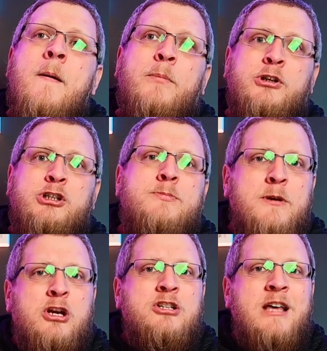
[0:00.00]
But just
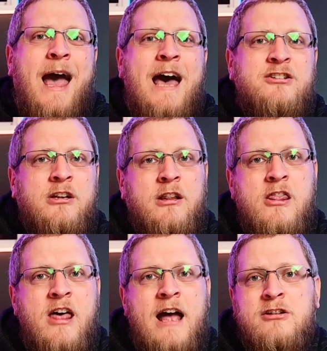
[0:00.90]
because there
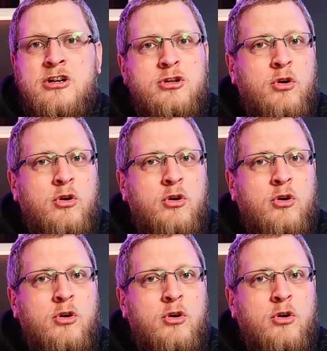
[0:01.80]
hasn't, that does